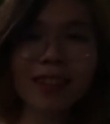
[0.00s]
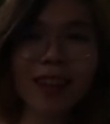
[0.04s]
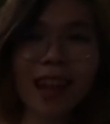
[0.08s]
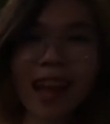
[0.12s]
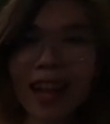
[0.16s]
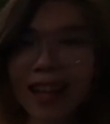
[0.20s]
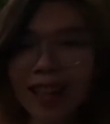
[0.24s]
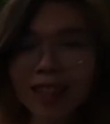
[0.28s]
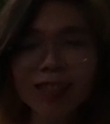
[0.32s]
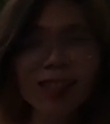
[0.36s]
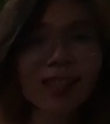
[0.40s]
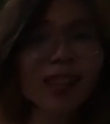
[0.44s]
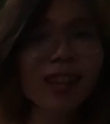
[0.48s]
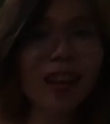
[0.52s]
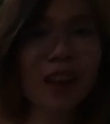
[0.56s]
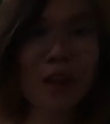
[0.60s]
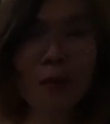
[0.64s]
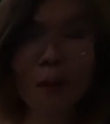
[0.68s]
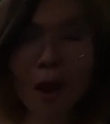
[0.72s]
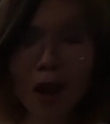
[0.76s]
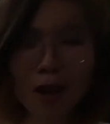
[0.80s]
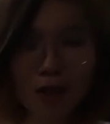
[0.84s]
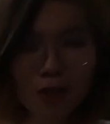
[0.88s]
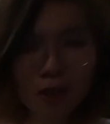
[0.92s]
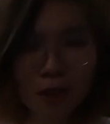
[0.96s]
Last thing I
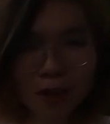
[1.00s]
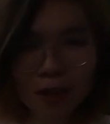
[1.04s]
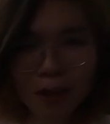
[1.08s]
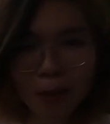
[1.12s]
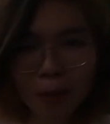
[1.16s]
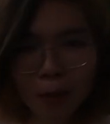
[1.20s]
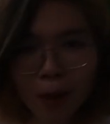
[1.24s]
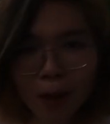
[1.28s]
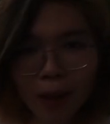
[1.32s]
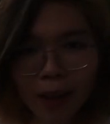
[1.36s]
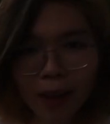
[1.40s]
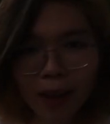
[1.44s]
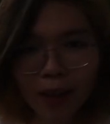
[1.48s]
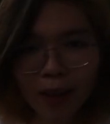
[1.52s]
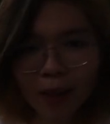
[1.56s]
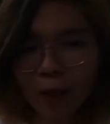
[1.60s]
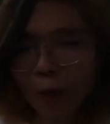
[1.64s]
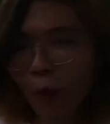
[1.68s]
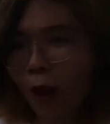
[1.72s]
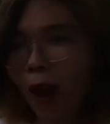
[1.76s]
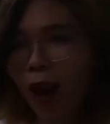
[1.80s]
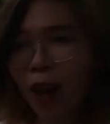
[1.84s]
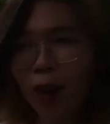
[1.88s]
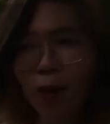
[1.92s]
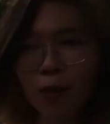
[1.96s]
watched on the plane
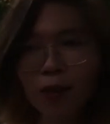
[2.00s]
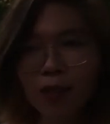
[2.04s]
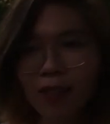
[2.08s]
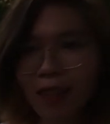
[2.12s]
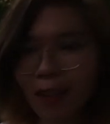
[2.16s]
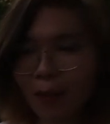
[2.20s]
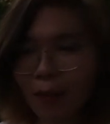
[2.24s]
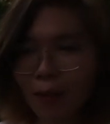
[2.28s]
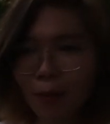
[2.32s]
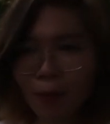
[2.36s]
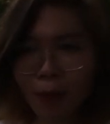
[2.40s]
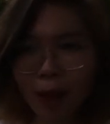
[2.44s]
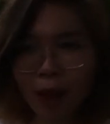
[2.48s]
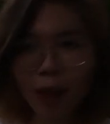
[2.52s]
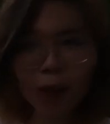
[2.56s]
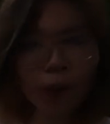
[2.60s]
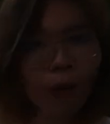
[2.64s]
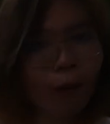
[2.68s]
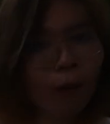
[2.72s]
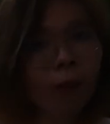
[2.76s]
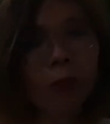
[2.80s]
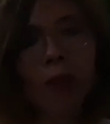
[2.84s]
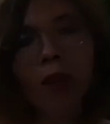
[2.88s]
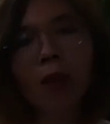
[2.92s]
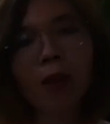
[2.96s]
while I was coming back
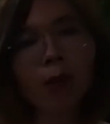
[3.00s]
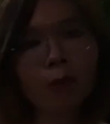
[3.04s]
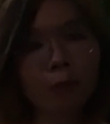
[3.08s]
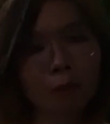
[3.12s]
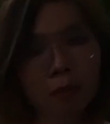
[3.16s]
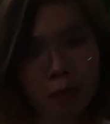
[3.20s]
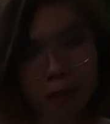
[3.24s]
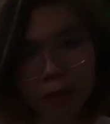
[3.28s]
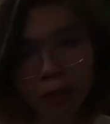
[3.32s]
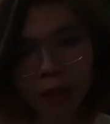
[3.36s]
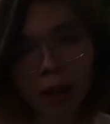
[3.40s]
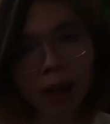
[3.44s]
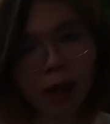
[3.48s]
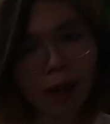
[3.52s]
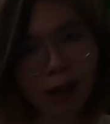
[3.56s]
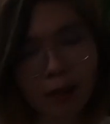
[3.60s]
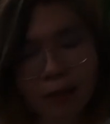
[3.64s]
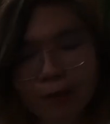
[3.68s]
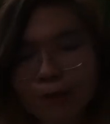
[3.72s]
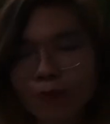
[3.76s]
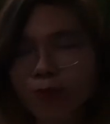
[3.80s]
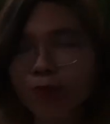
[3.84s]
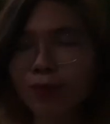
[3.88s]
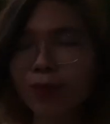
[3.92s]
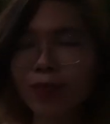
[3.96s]
home, Priscilla.
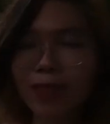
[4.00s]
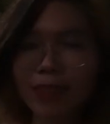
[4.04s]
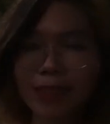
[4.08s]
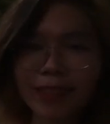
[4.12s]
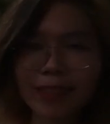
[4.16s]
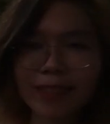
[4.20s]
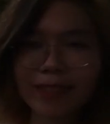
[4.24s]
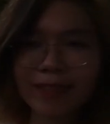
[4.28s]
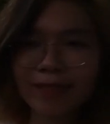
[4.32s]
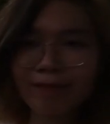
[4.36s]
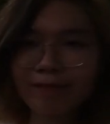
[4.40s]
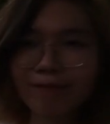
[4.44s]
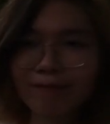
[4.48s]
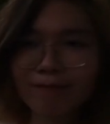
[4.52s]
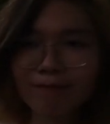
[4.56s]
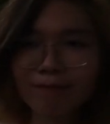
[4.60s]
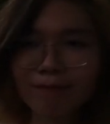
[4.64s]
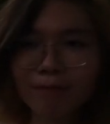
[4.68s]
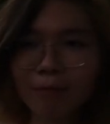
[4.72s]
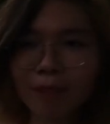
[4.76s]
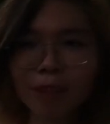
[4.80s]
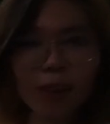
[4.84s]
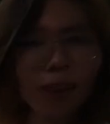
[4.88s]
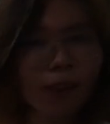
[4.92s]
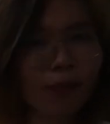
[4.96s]

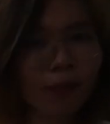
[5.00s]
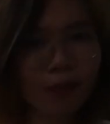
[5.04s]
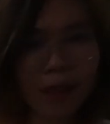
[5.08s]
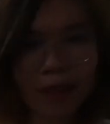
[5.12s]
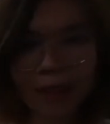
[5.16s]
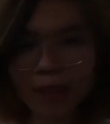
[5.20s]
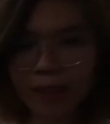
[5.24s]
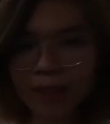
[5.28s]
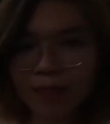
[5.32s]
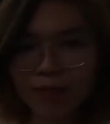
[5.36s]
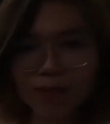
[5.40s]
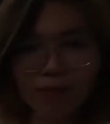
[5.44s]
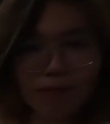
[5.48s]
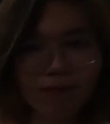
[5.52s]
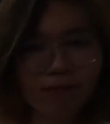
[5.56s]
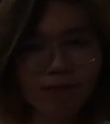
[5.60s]
Perfect.